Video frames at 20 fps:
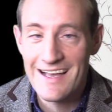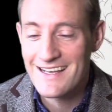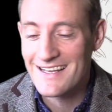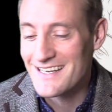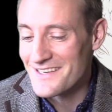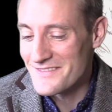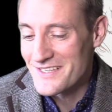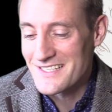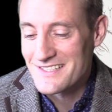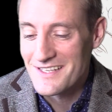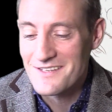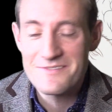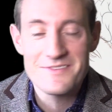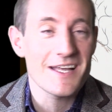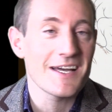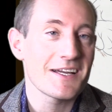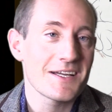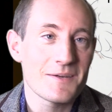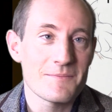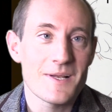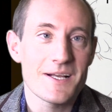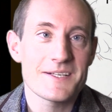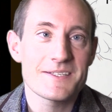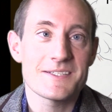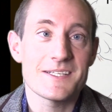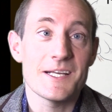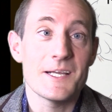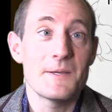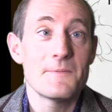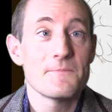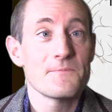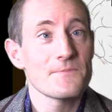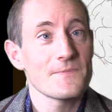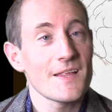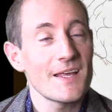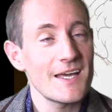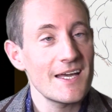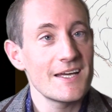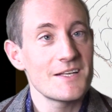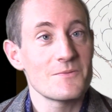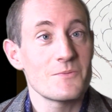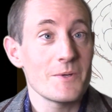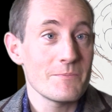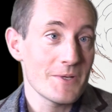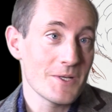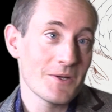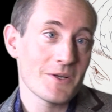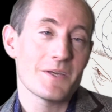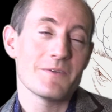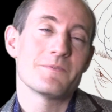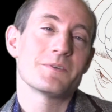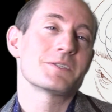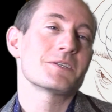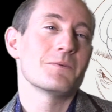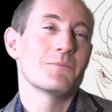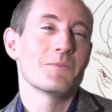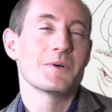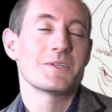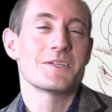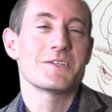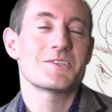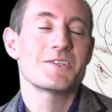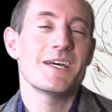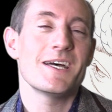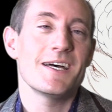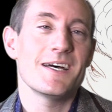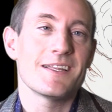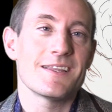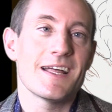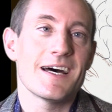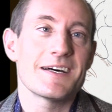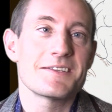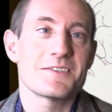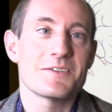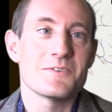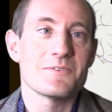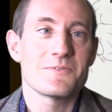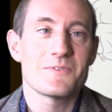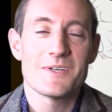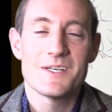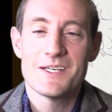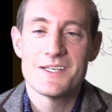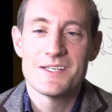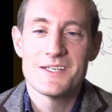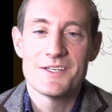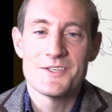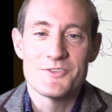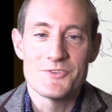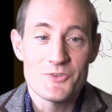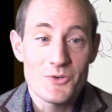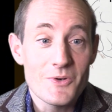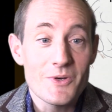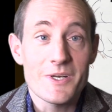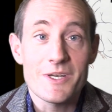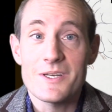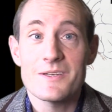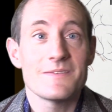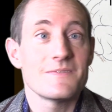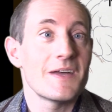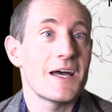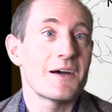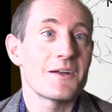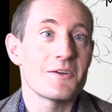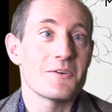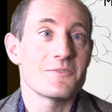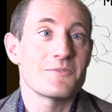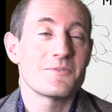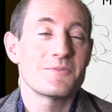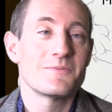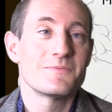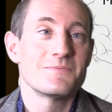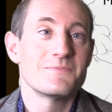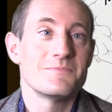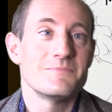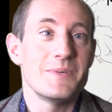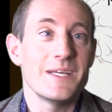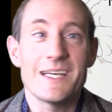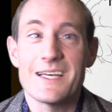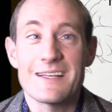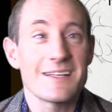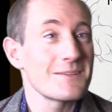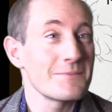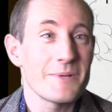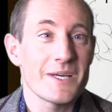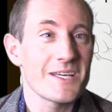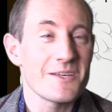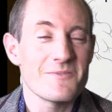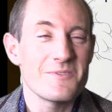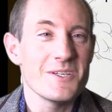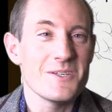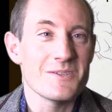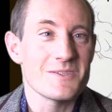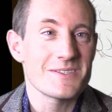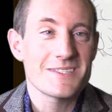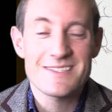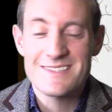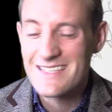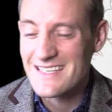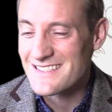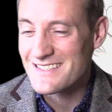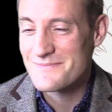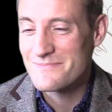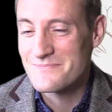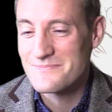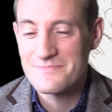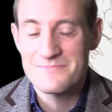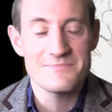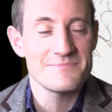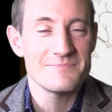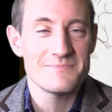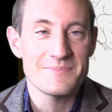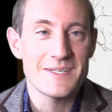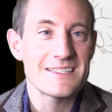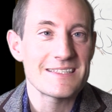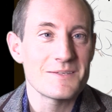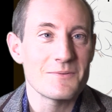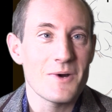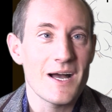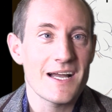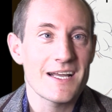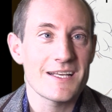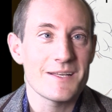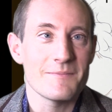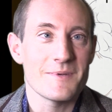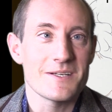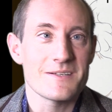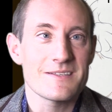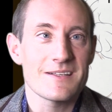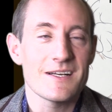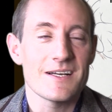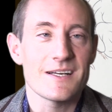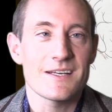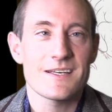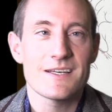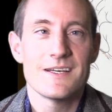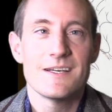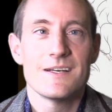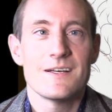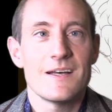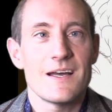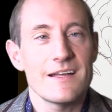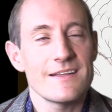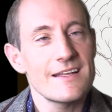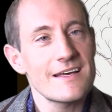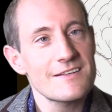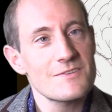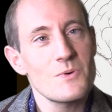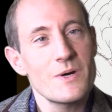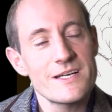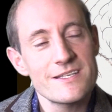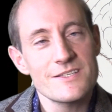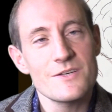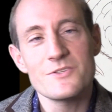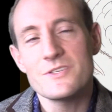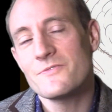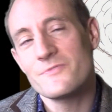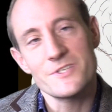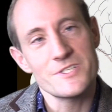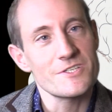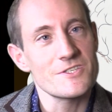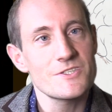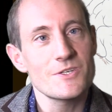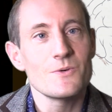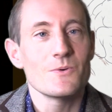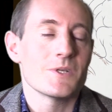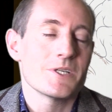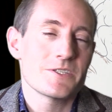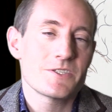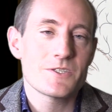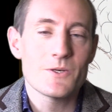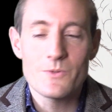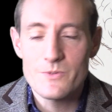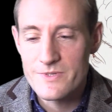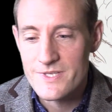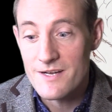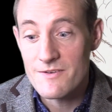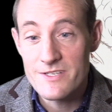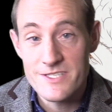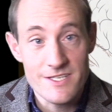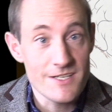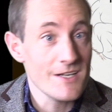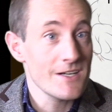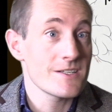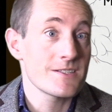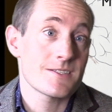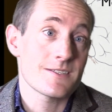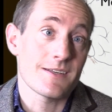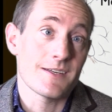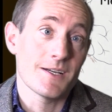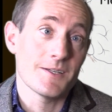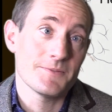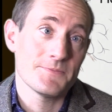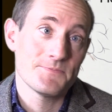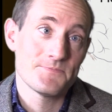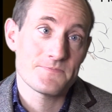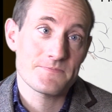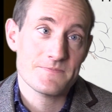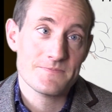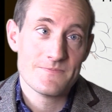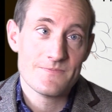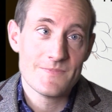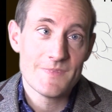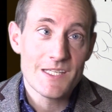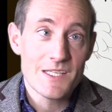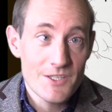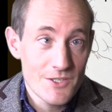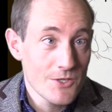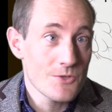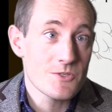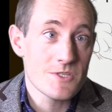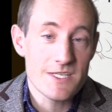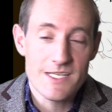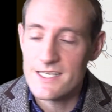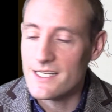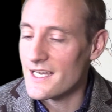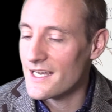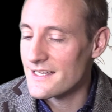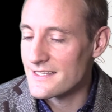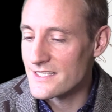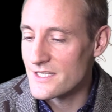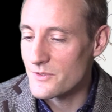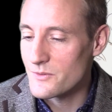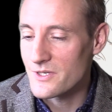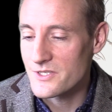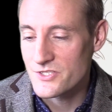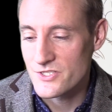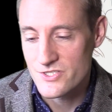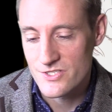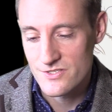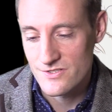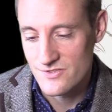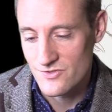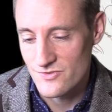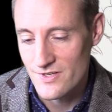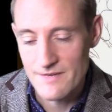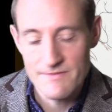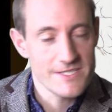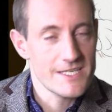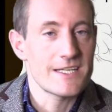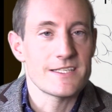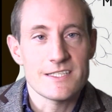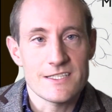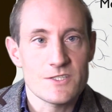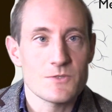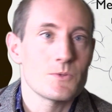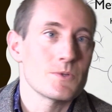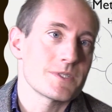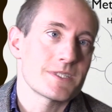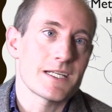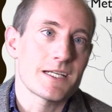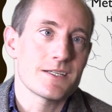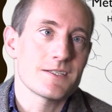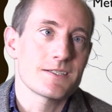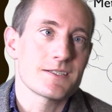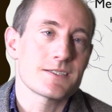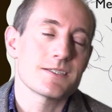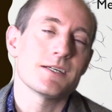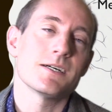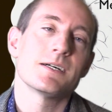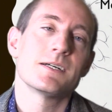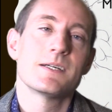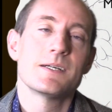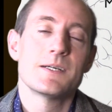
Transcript: academics love that complexity and we'd be looking for someone to share that sort of joy out of being a little bit confused because that's basically what academia is like. And that's why it's so different to school. At school, there is an answer usually, and you are just gravitating towards that answer.